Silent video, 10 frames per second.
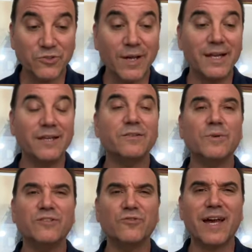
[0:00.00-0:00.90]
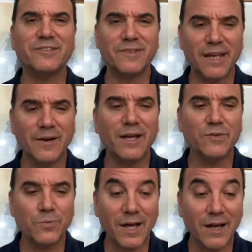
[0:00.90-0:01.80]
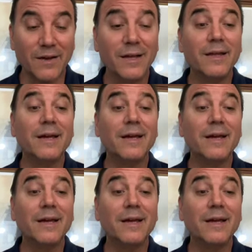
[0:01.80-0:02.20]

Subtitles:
training, so he scratched there as well.